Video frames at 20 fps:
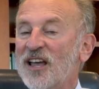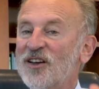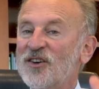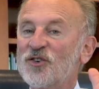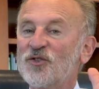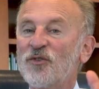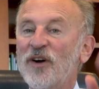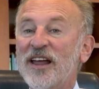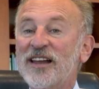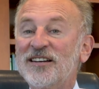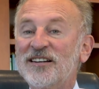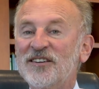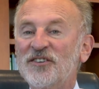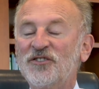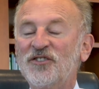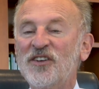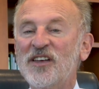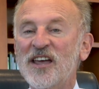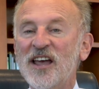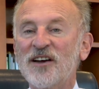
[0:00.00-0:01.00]
Great to
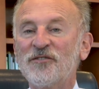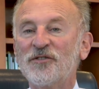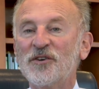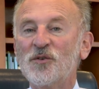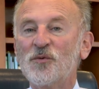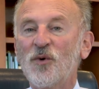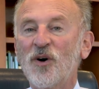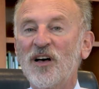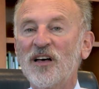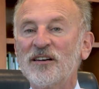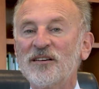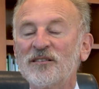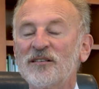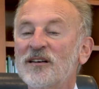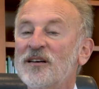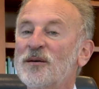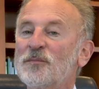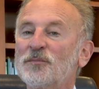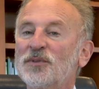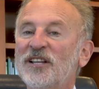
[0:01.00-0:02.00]
see everyone.
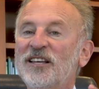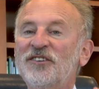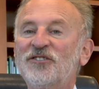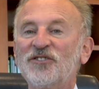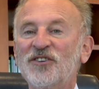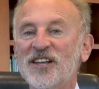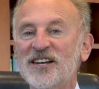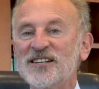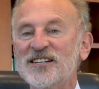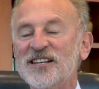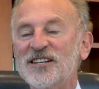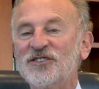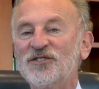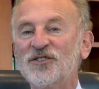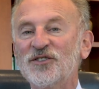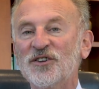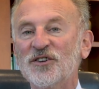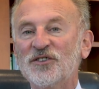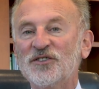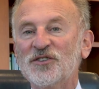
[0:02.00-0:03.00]
Please continue
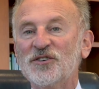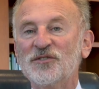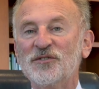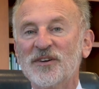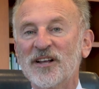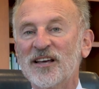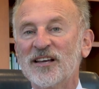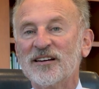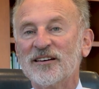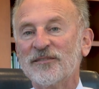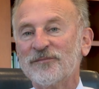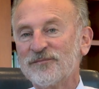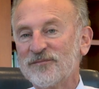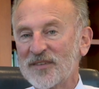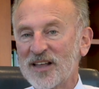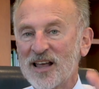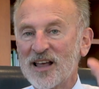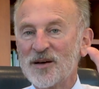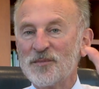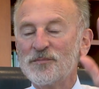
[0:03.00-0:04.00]
to tune in.
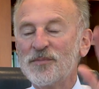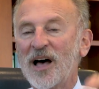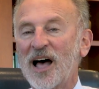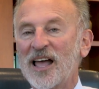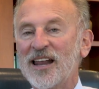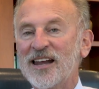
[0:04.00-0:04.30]
Bye